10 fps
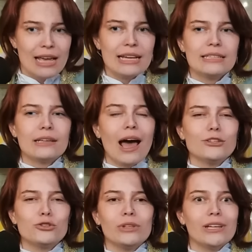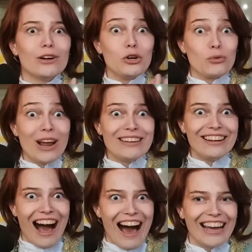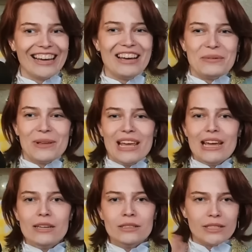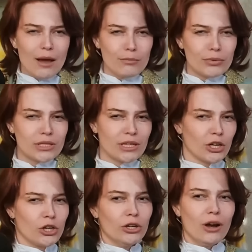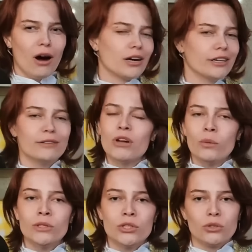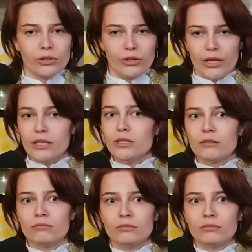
is actually a great guy with hidden depths and a good heart. No one's told her this.